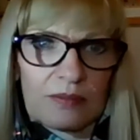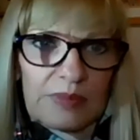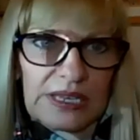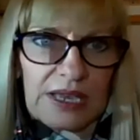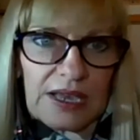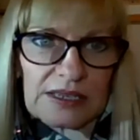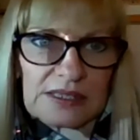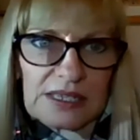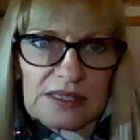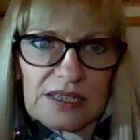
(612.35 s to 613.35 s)
because
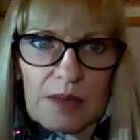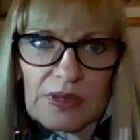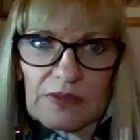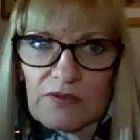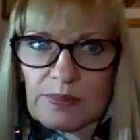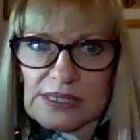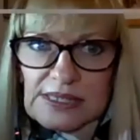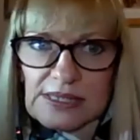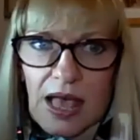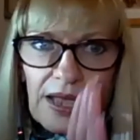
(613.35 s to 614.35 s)
it's coming from the
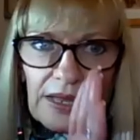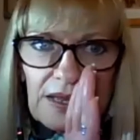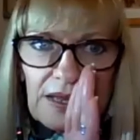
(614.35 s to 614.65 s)
side.